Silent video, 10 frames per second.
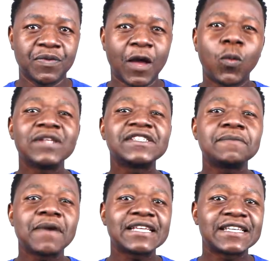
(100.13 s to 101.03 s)
Now, once the
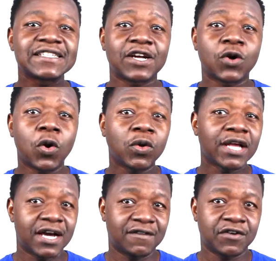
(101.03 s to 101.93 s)
basics are all
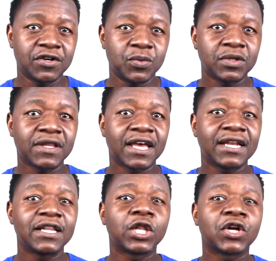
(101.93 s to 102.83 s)
covered, we'll
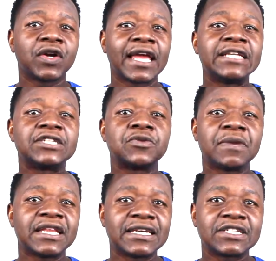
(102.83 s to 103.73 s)
then learn
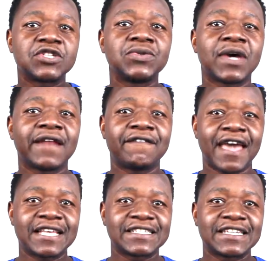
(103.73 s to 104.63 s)
intermediate to
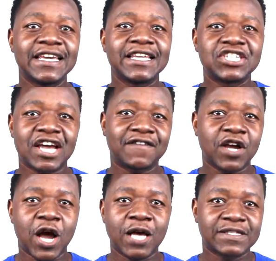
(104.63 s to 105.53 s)
advanced Java
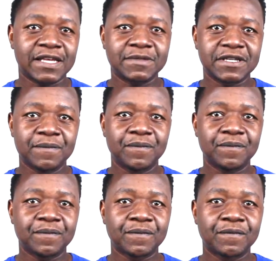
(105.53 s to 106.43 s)
concepts.
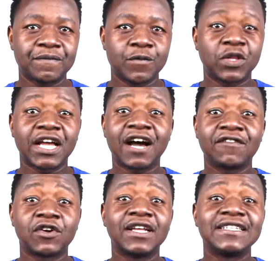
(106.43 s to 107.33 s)
We'll cover